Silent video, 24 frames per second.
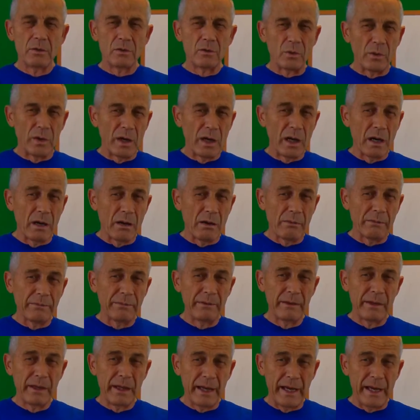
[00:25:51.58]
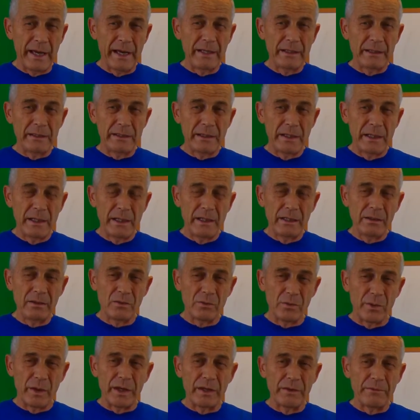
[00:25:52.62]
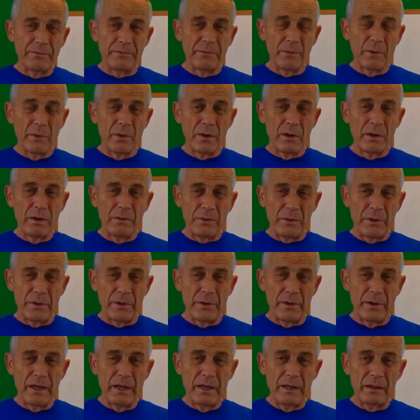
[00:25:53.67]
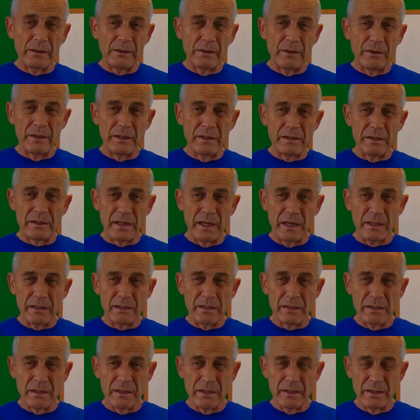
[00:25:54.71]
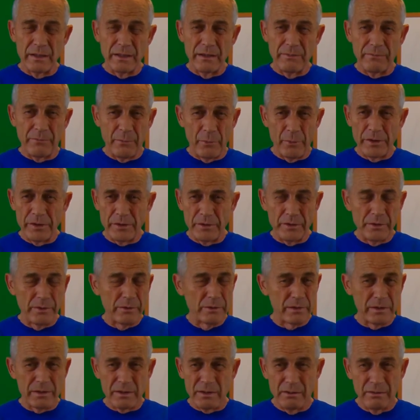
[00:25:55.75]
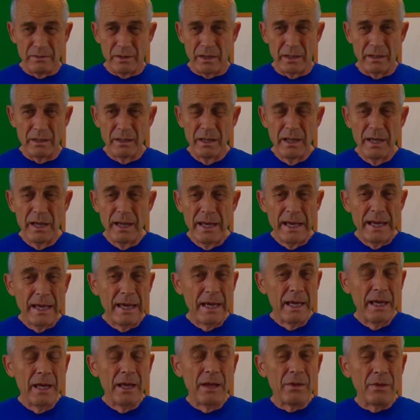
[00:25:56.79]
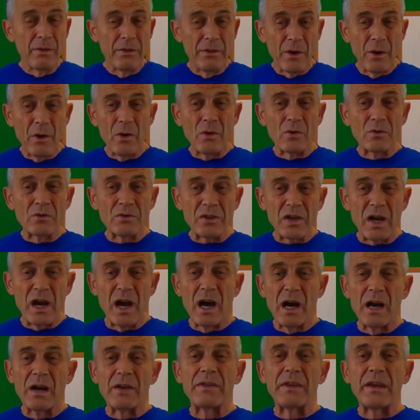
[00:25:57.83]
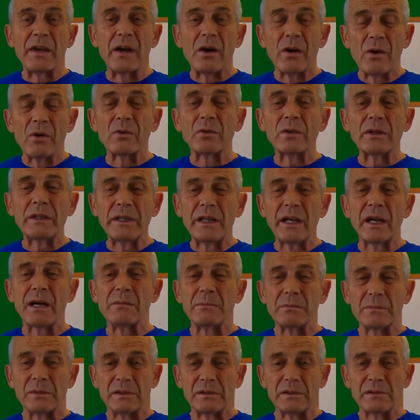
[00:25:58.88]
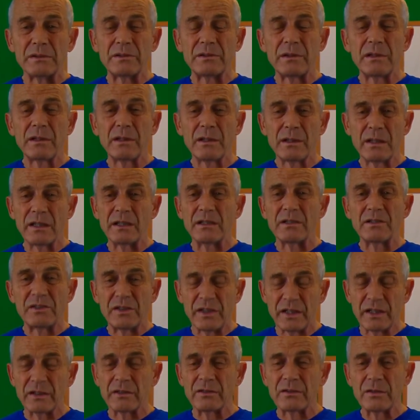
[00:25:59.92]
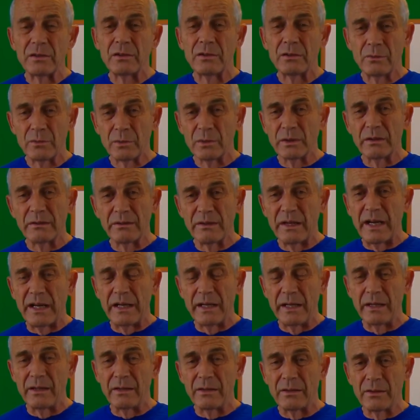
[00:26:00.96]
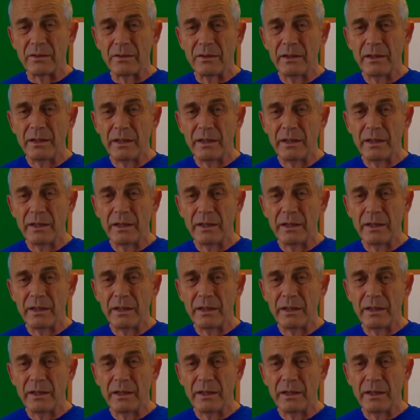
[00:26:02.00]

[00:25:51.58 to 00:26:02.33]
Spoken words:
12, 18, 24, 30, 36, 30, 42, and so on. Those are the only numbers that 6 will divide into.